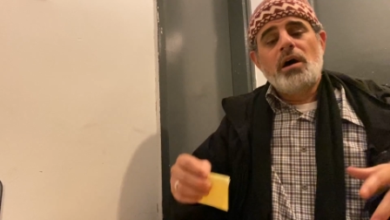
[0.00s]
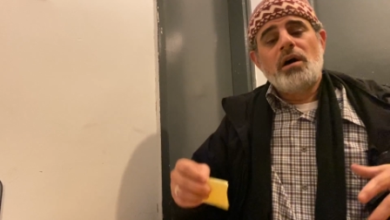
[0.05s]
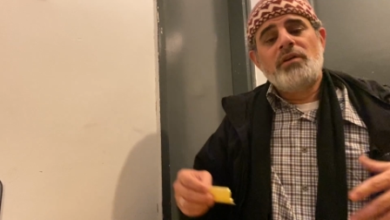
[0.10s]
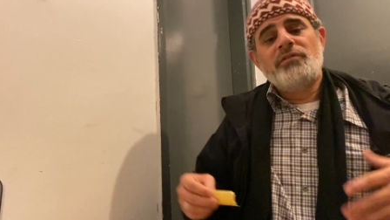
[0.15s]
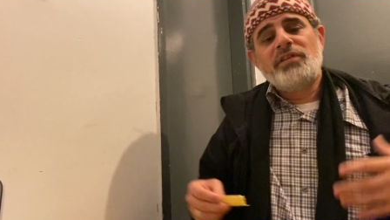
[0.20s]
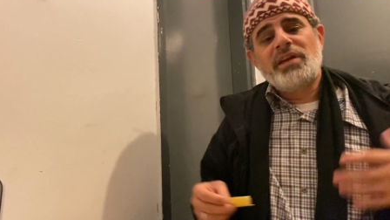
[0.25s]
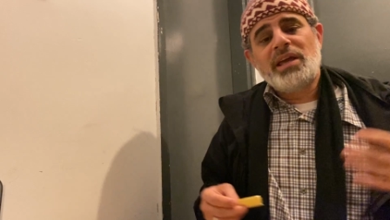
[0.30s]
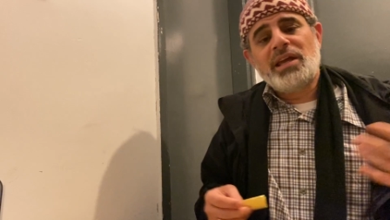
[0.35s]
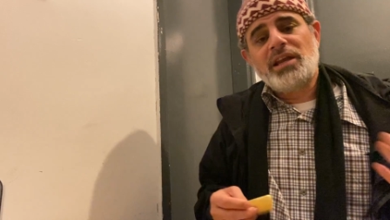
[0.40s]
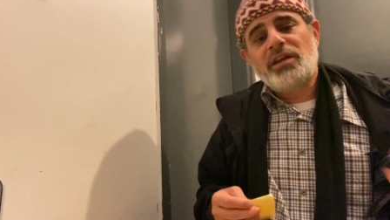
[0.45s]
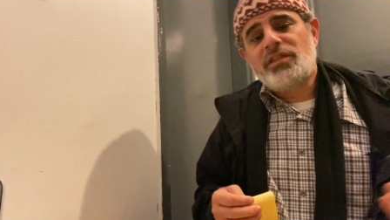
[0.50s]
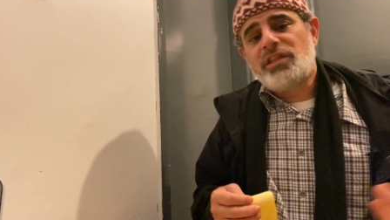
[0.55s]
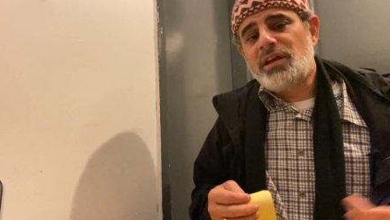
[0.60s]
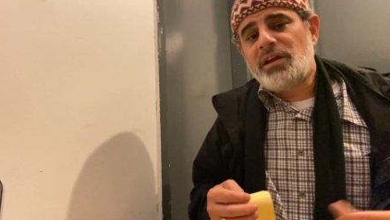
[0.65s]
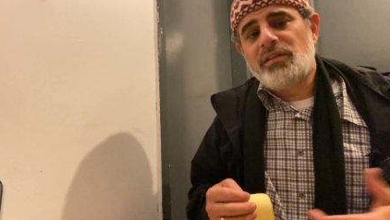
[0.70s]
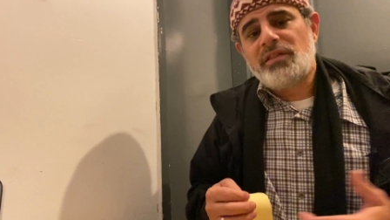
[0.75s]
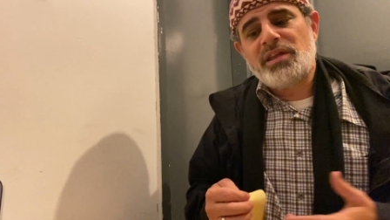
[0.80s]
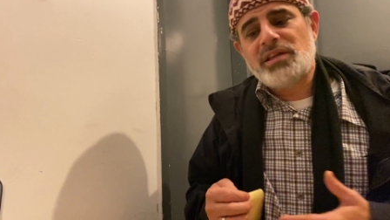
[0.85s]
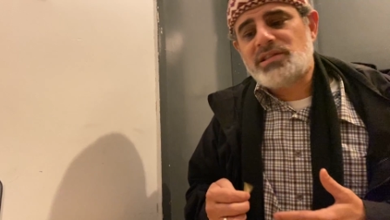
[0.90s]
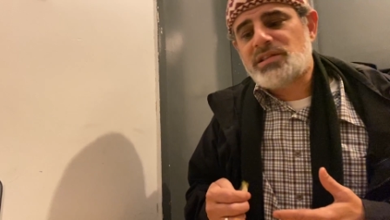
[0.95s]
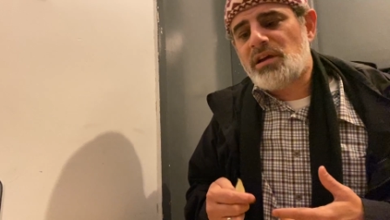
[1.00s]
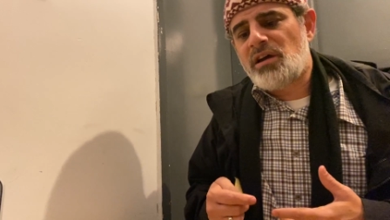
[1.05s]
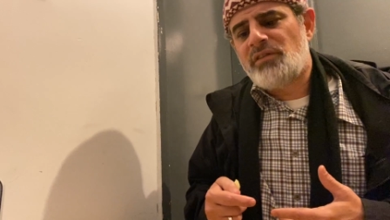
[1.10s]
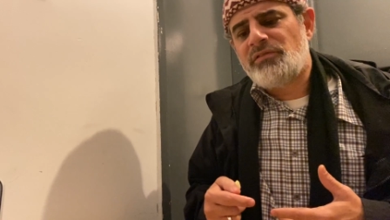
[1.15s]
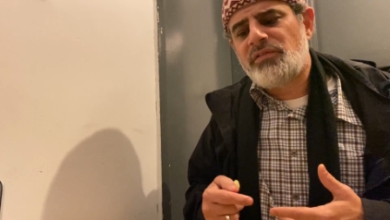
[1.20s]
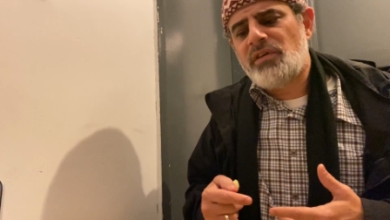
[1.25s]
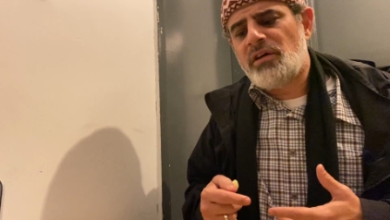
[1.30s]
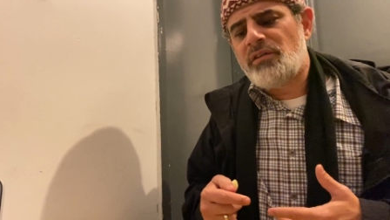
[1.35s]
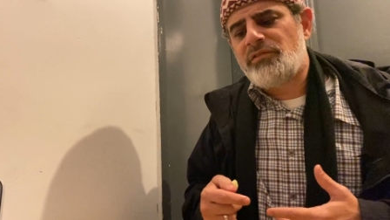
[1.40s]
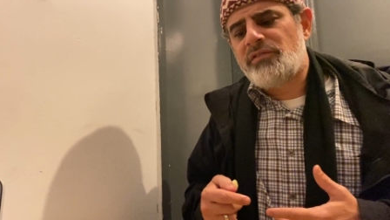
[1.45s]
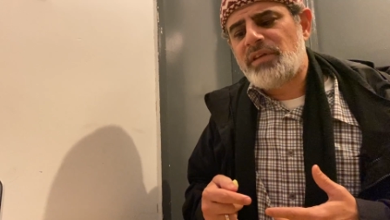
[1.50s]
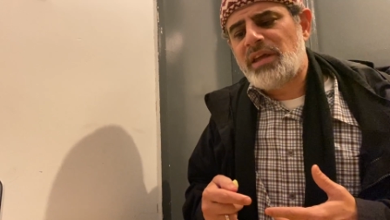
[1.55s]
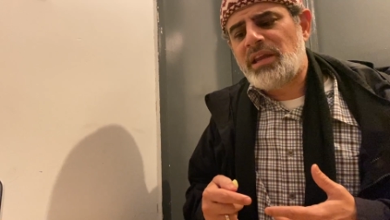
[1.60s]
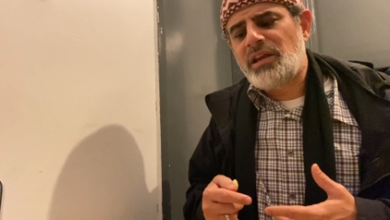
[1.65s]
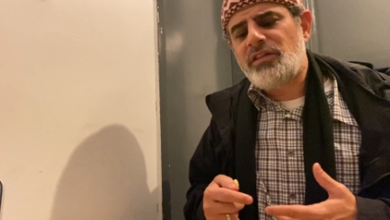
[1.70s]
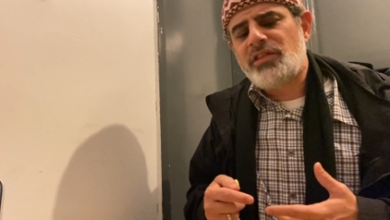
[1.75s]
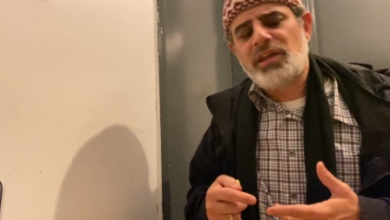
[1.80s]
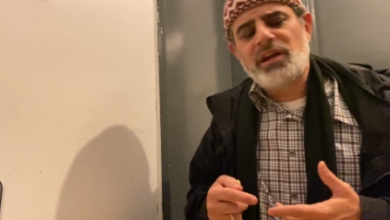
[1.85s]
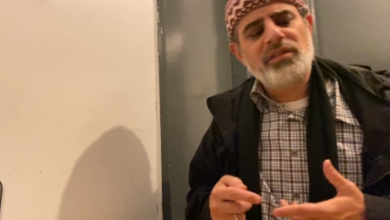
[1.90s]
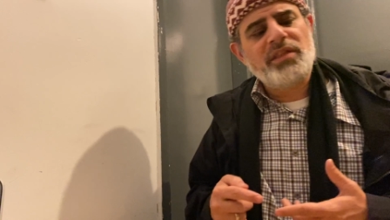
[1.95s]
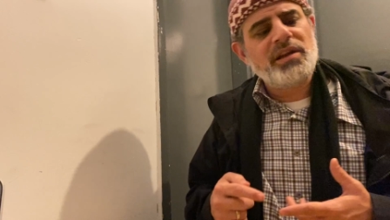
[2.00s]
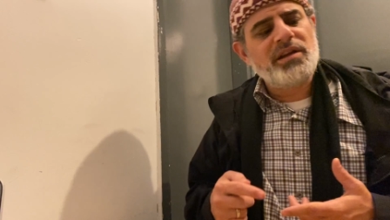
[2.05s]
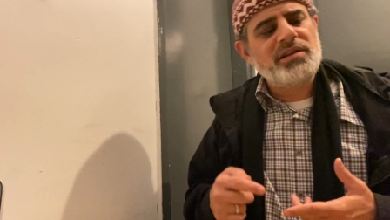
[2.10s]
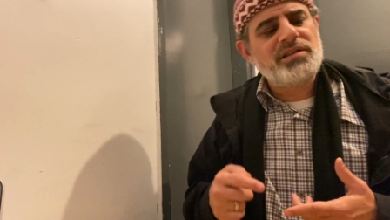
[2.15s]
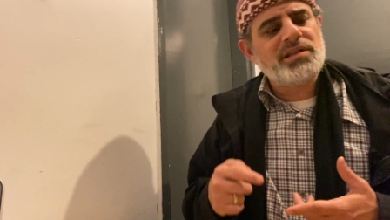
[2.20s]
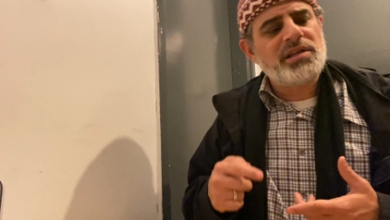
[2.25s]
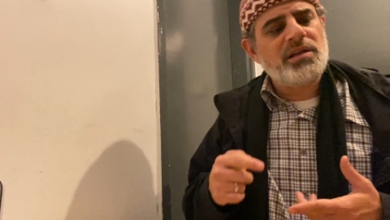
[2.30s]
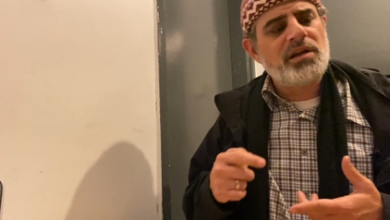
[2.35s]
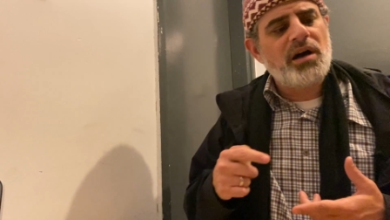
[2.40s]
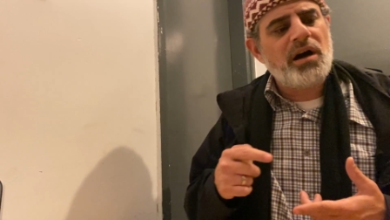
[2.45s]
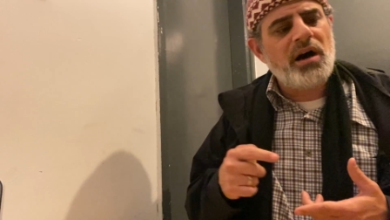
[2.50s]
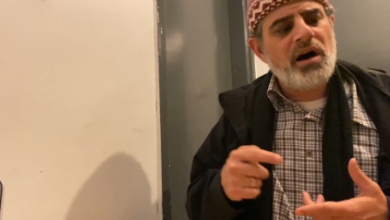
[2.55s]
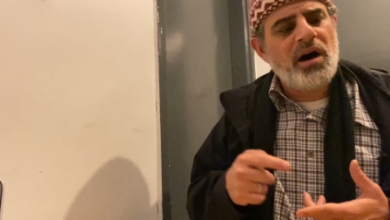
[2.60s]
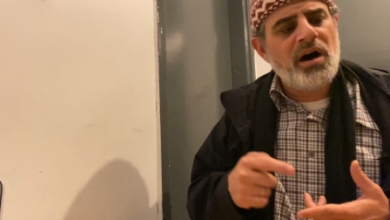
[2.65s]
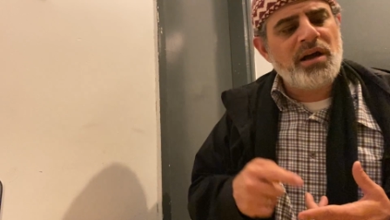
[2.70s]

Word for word: of anything that's of, of anything that is an